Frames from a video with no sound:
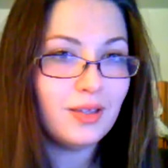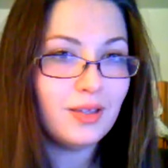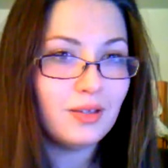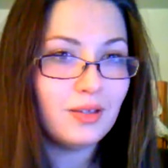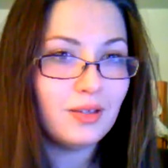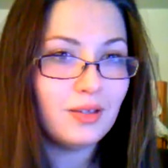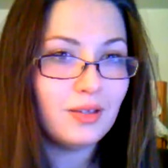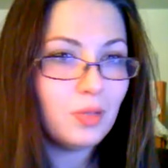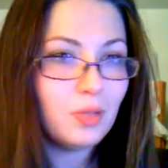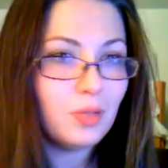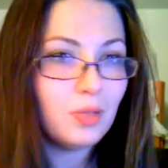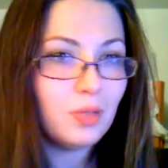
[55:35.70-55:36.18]

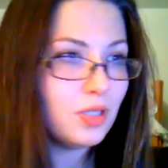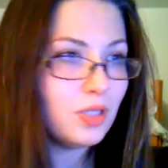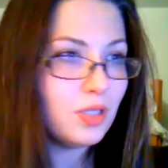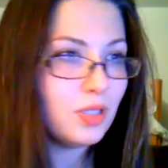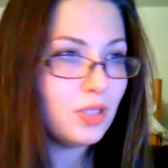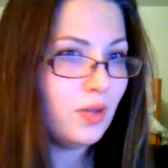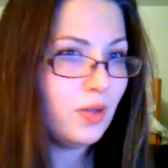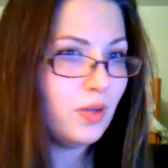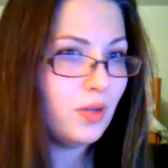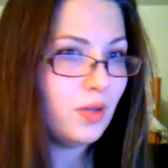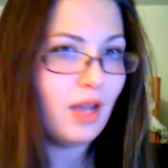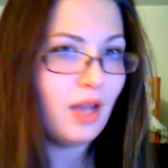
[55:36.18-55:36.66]
Well, let's do
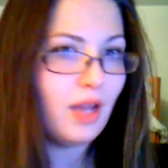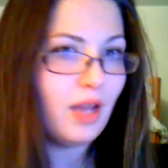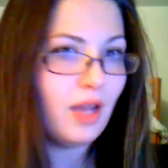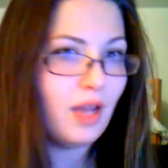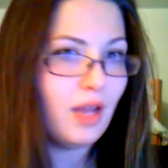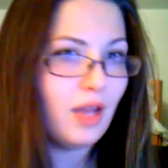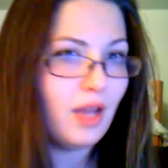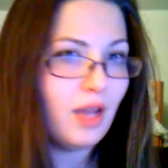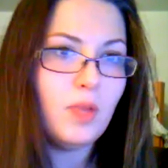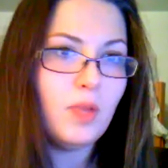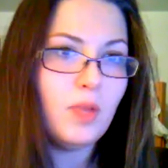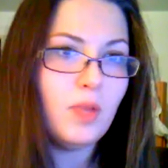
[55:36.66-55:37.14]
it.
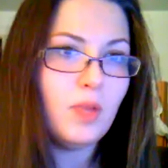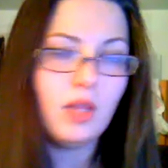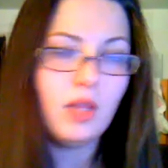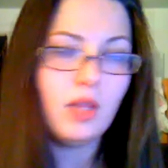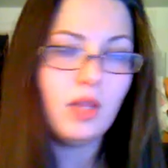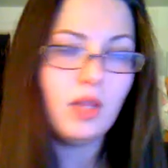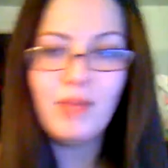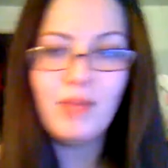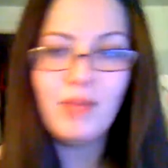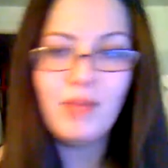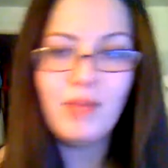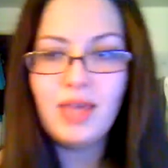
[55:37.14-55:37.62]

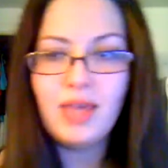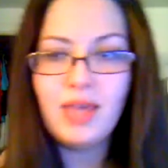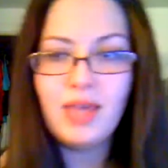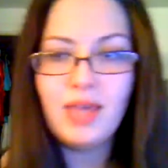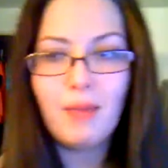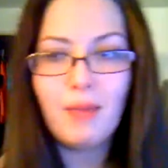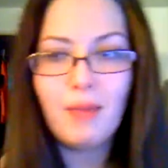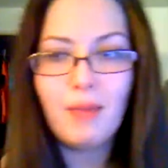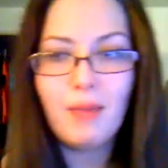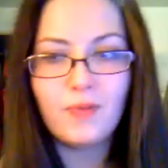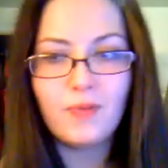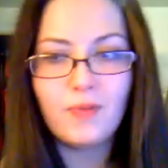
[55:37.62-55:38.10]
I've been
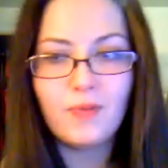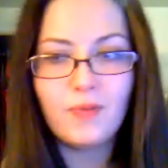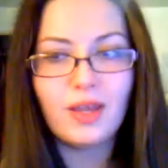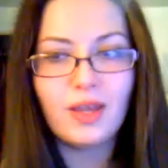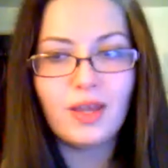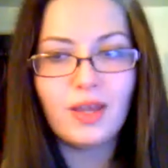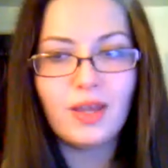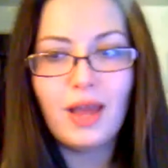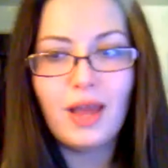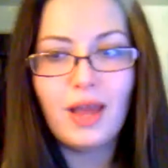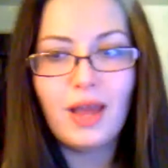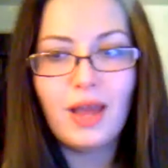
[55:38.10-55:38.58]
gabbing for like an
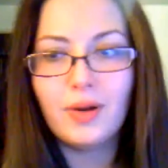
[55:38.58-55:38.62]
hour.